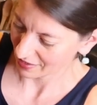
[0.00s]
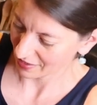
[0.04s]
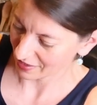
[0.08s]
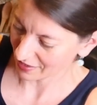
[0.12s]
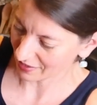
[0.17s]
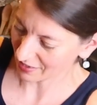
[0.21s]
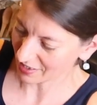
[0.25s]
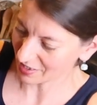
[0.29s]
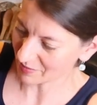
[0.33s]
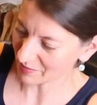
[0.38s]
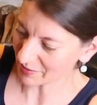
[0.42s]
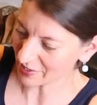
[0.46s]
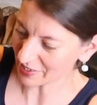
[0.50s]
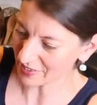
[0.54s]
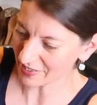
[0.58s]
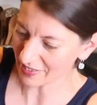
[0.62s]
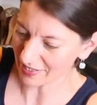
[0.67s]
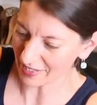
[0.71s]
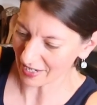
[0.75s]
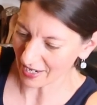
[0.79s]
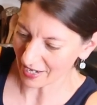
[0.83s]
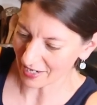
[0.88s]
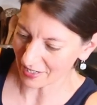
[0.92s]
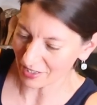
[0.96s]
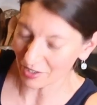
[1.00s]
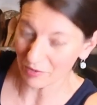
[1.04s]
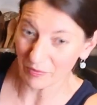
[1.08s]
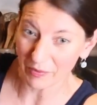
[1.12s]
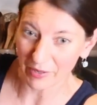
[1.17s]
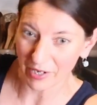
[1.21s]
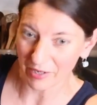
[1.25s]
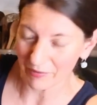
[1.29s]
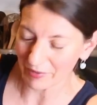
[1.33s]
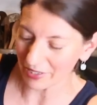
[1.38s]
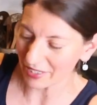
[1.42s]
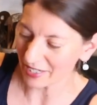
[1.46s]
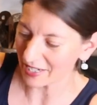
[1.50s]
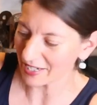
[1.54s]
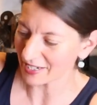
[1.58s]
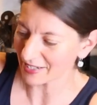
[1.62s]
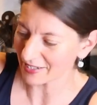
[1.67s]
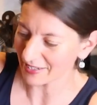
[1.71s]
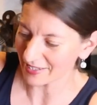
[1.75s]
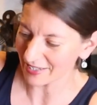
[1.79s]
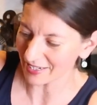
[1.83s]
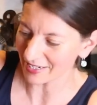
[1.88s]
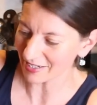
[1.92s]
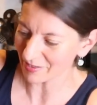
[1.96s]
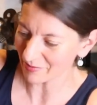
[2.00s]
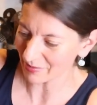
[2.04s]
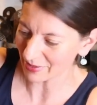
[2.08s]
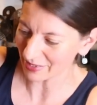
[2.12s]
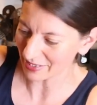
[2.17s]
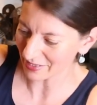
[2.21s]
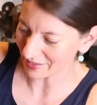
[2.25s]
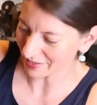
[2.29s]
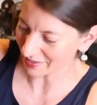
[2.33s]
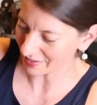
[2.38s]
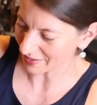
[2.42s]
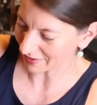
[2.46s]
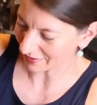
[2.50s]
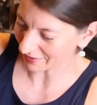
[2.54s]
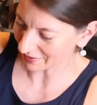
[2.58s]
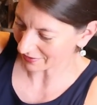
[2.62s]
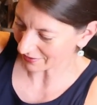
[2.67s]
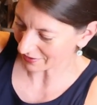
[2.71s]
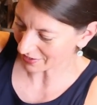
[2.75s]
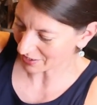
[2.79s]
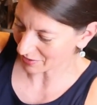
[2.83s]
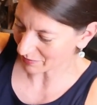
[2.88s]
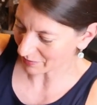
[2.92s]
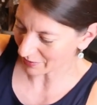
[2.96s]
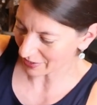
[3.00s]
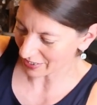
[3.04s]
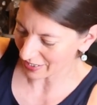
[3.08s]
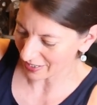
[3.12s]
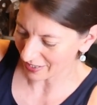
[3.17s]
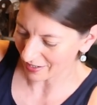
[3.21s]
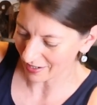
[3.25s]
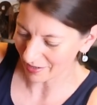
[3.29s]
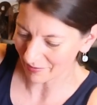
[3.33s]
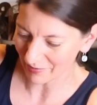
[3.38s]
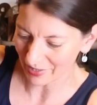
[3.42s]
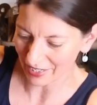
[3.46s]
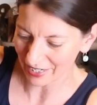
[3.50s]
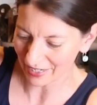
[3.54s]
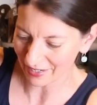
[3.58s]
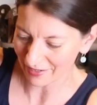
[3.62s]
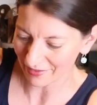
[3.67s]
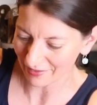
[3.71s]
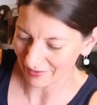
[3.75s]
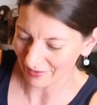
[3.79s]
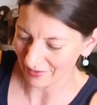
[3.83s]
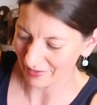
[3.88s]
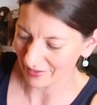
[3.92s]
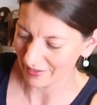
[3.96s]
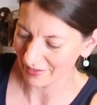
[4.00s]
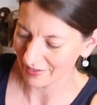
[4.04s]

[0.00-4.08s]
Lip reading: and spritz that. You probably can't see it, but there's a little spray coming out.